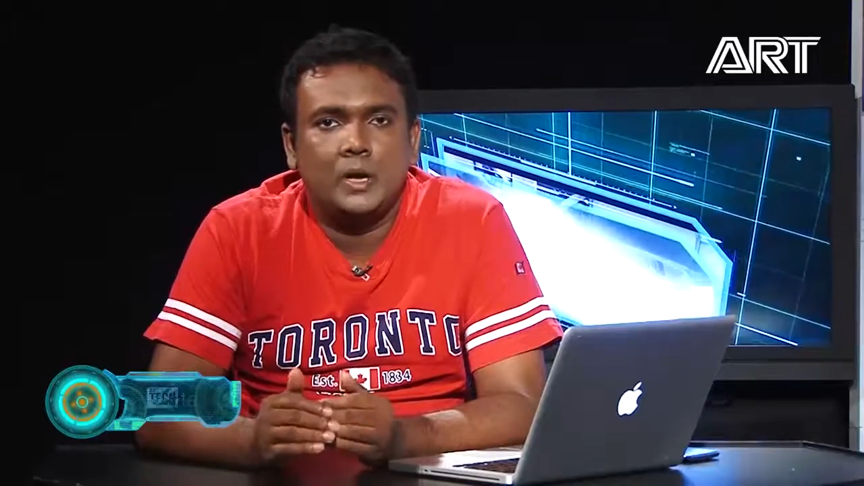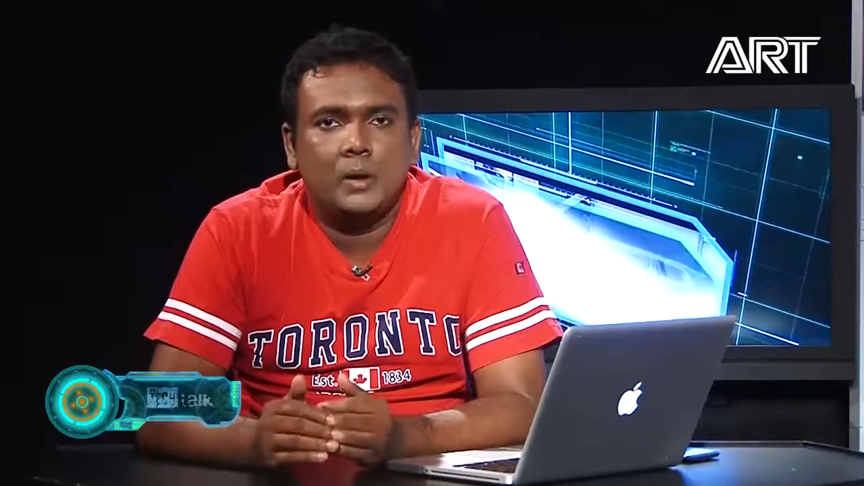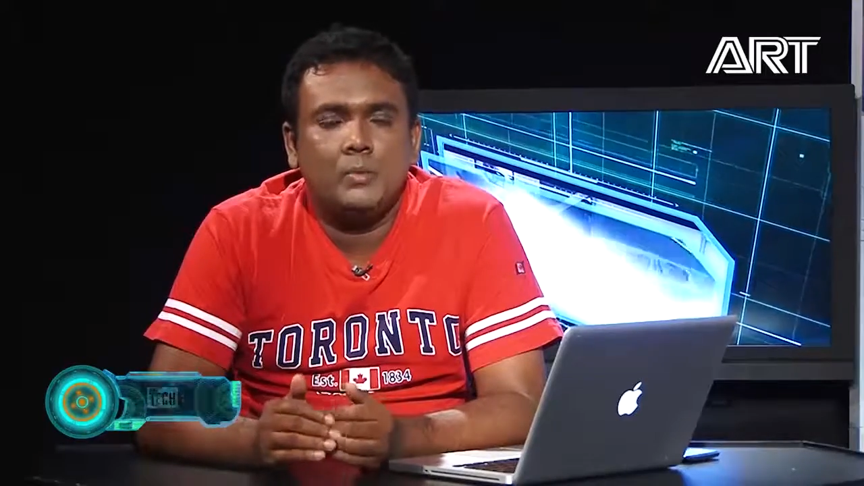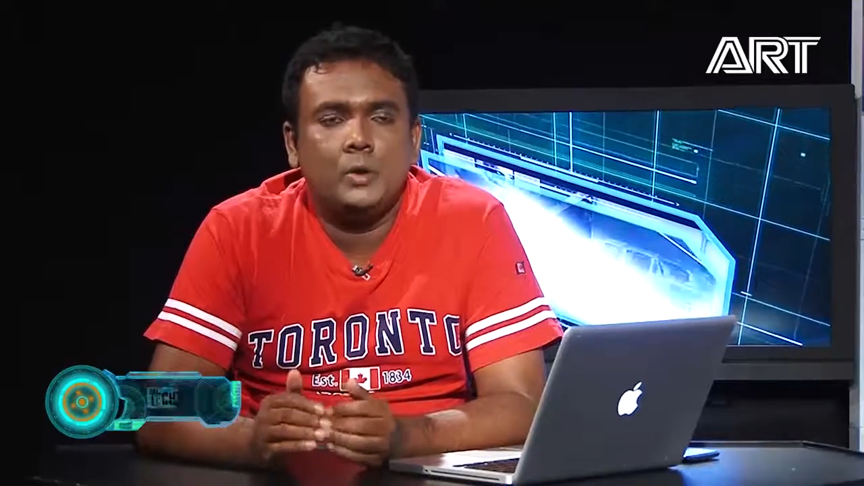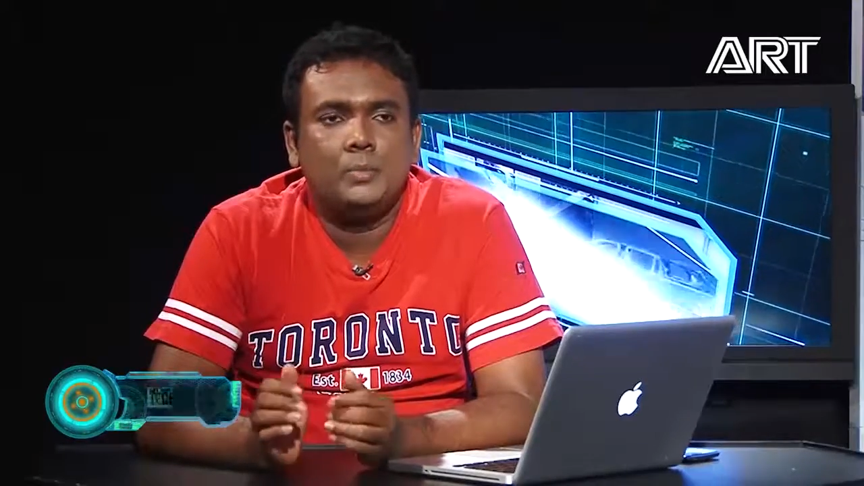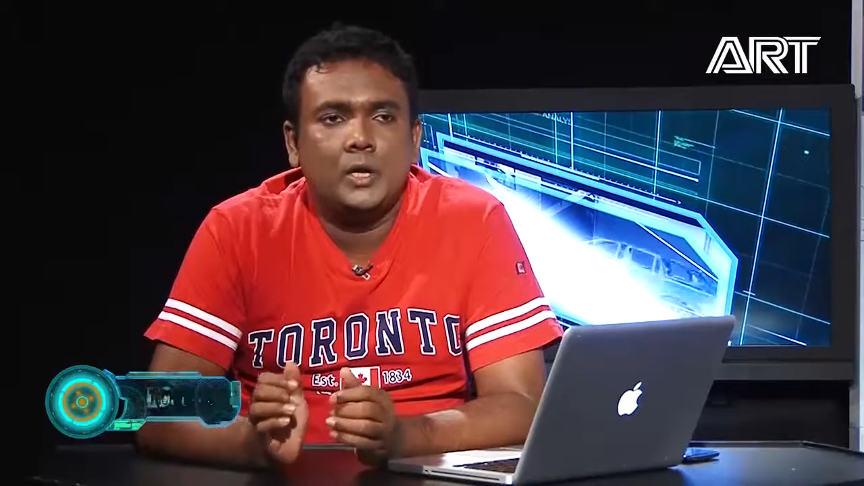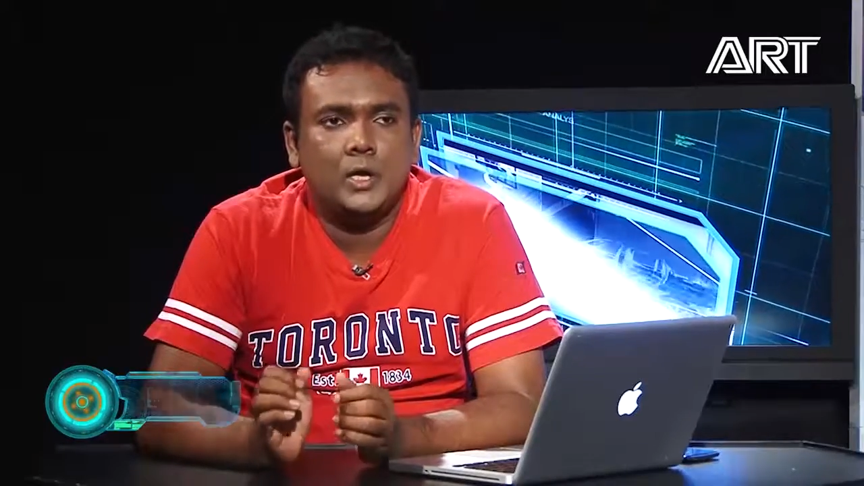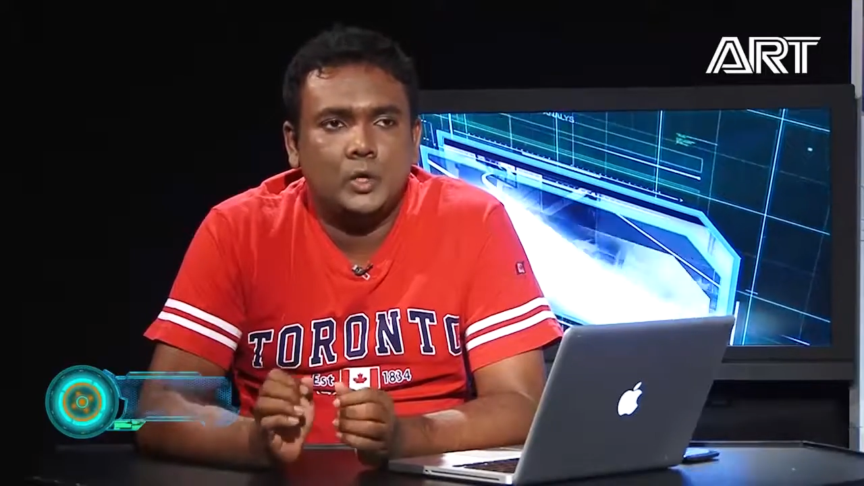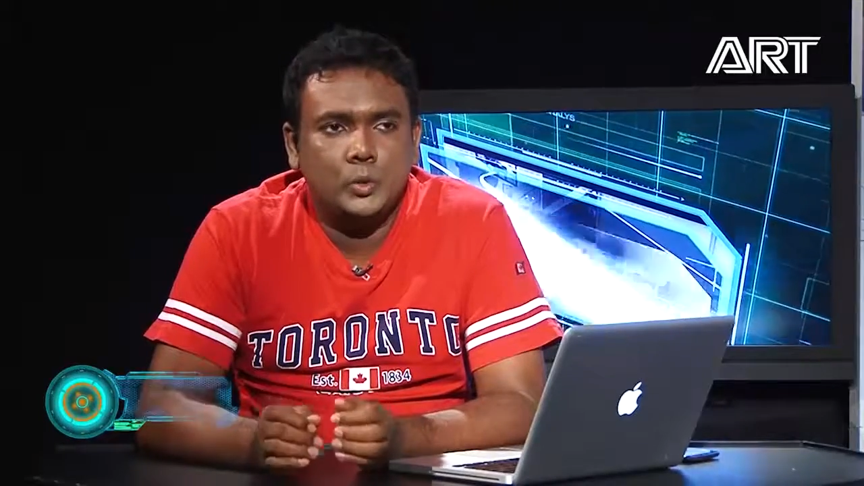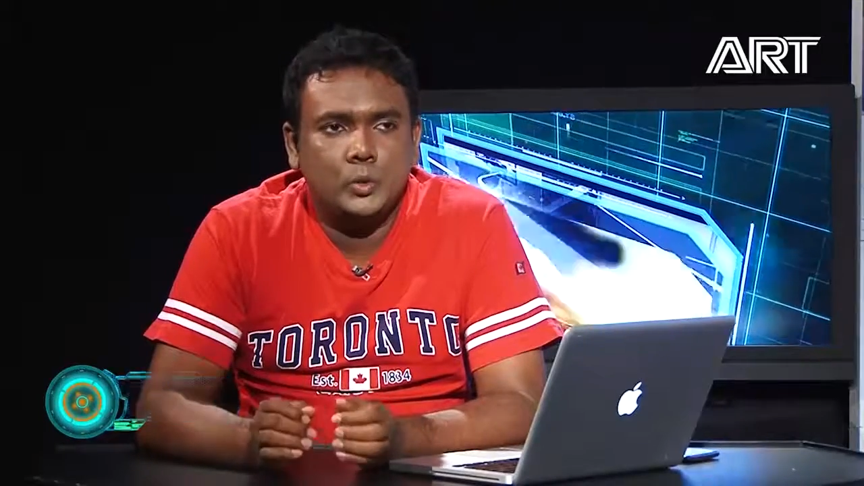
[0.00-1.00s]

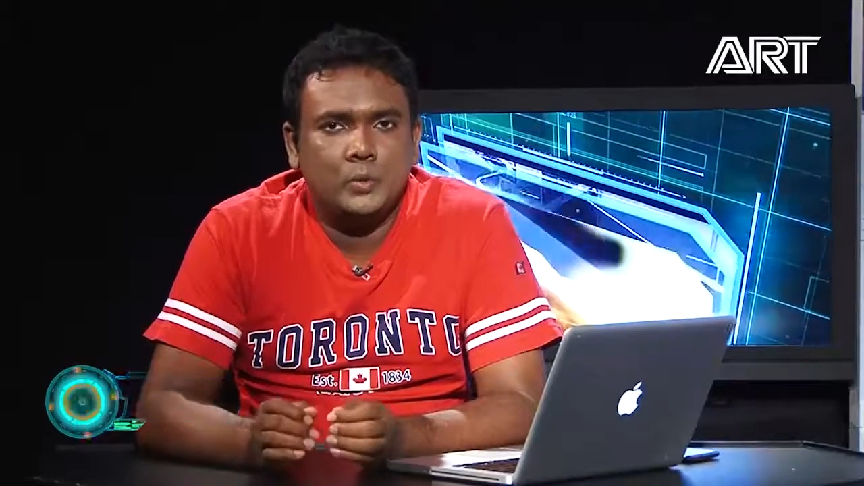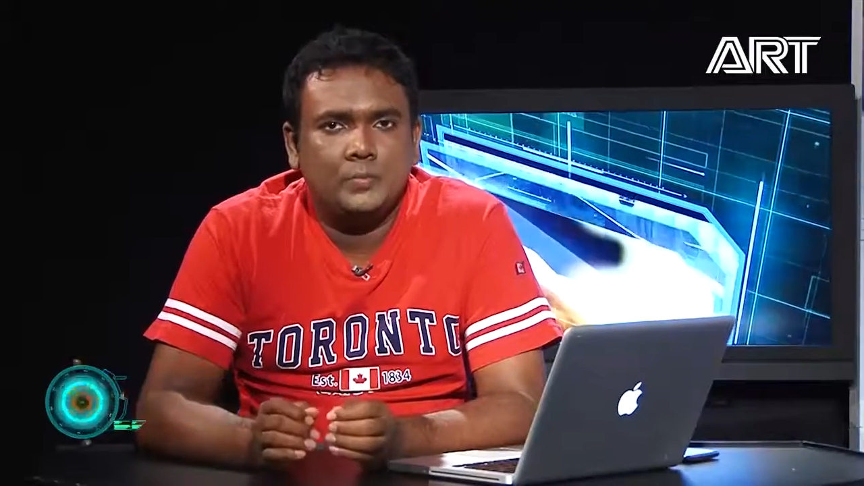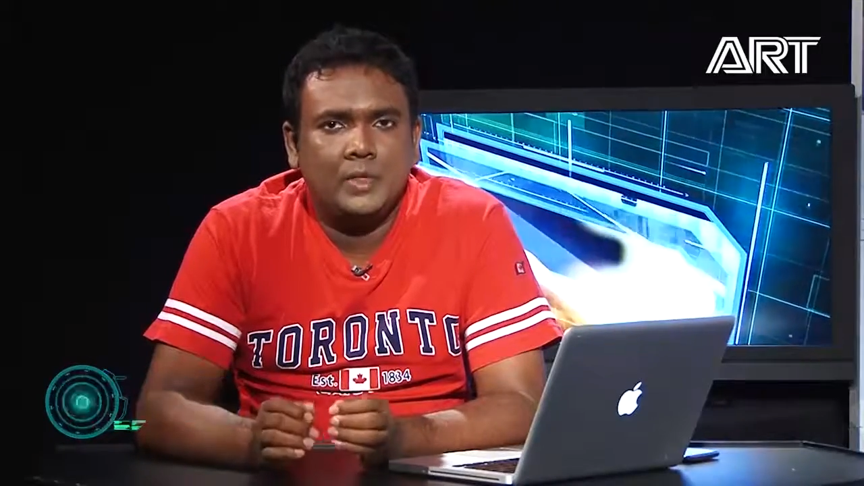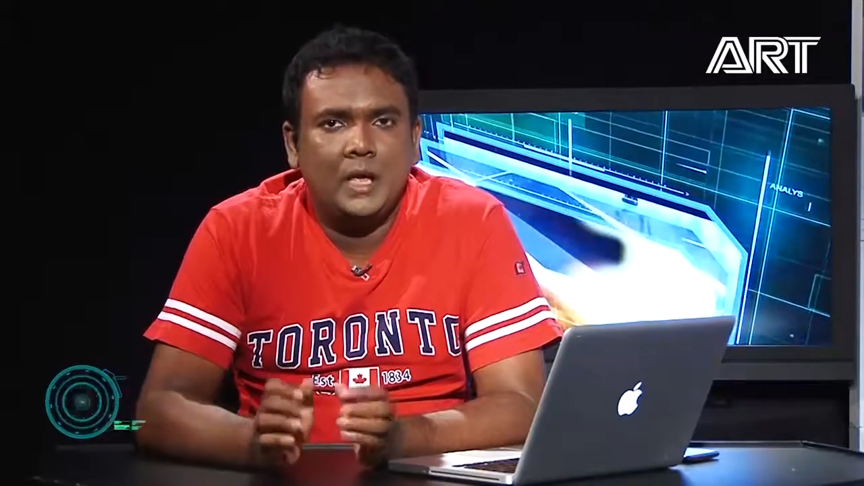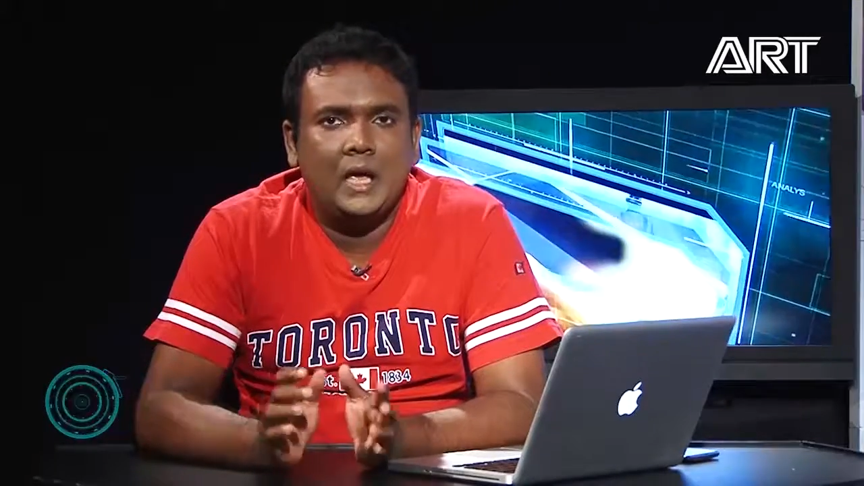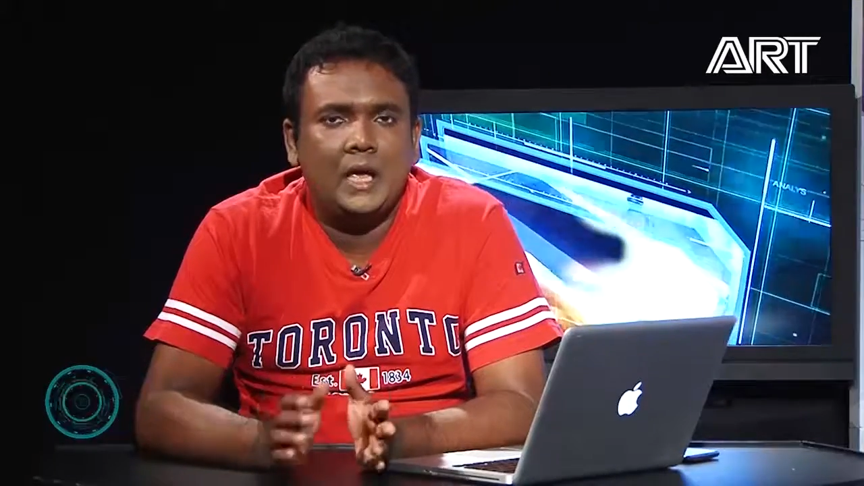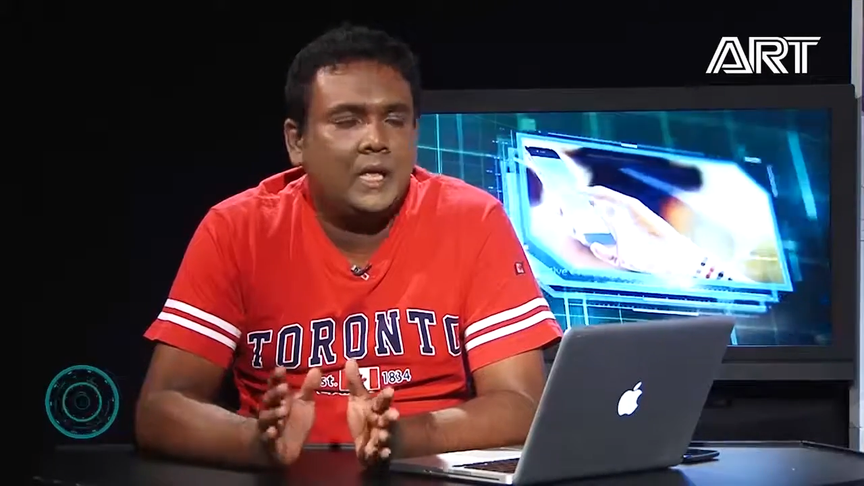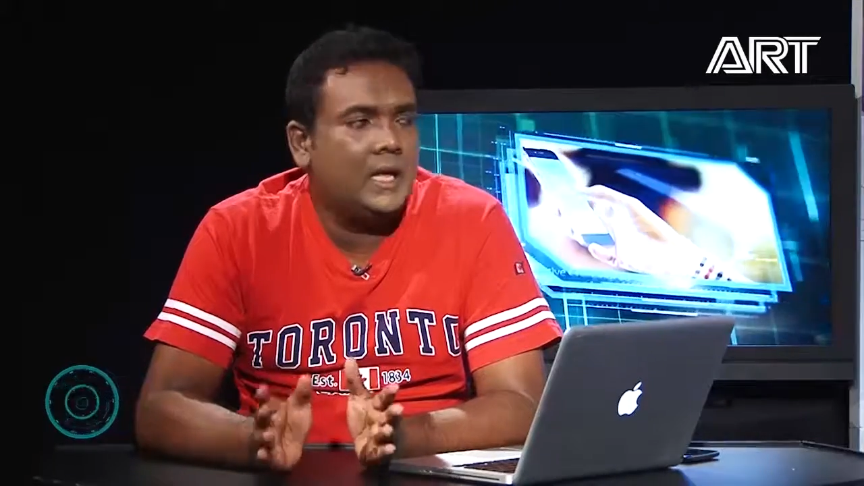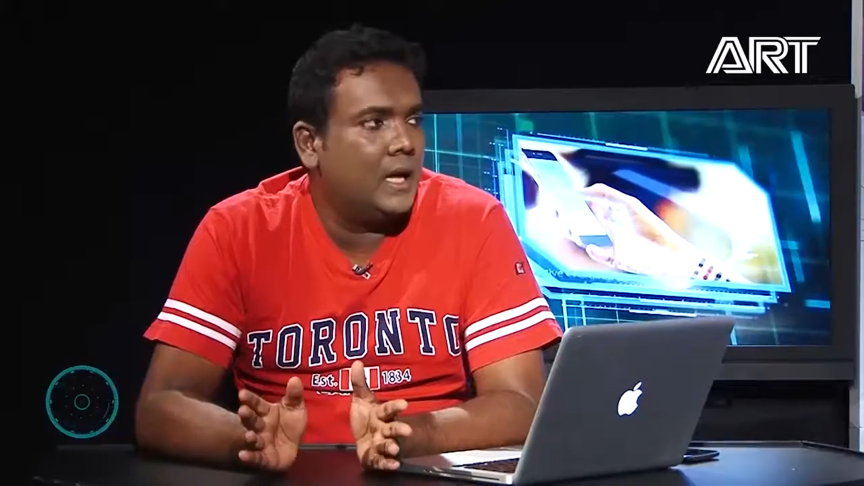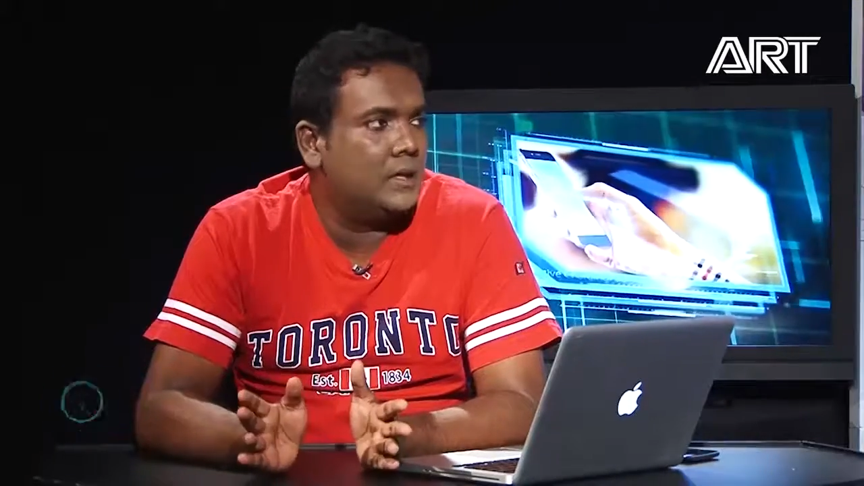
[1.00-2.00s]
WPA2
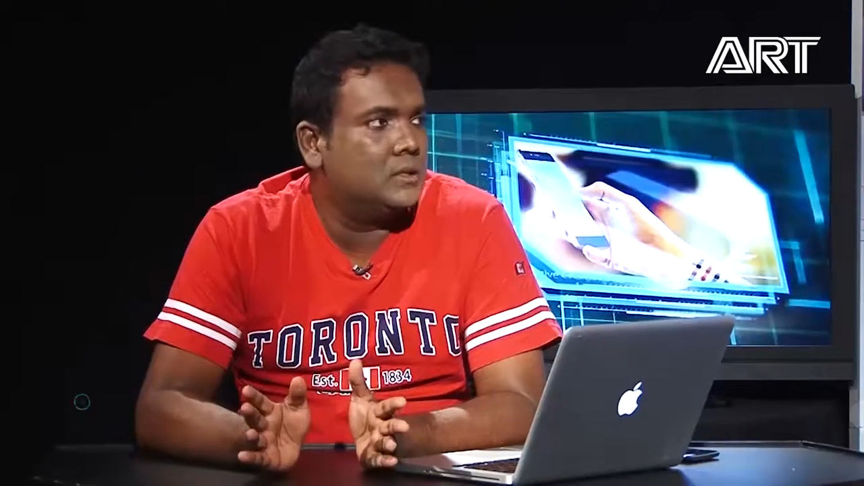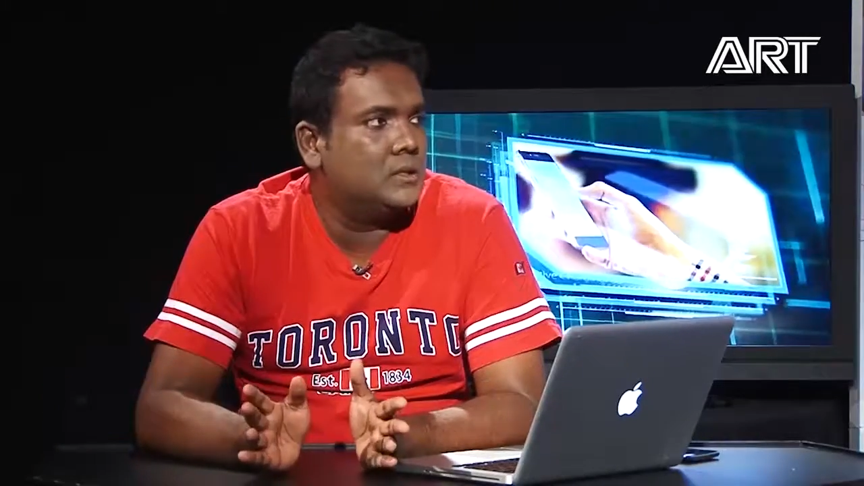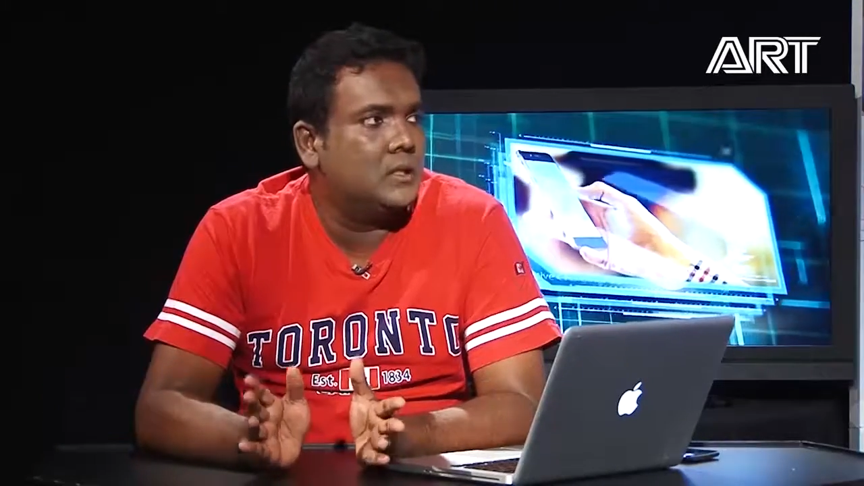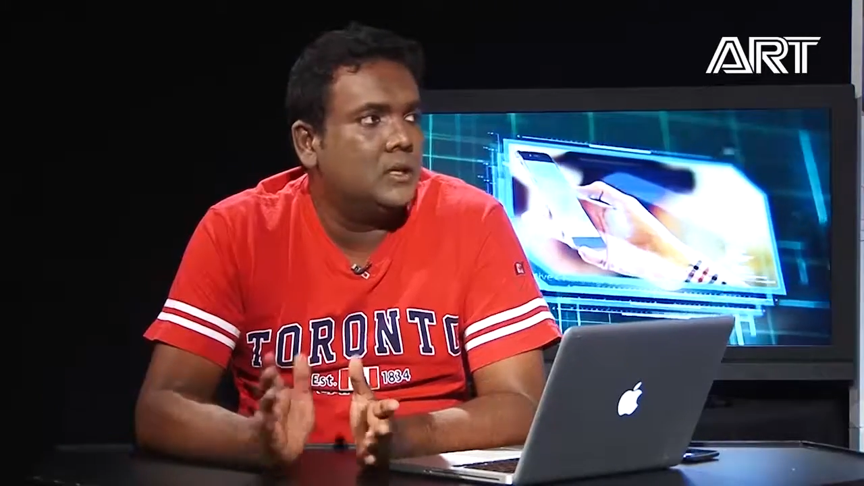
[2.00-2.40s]
AES.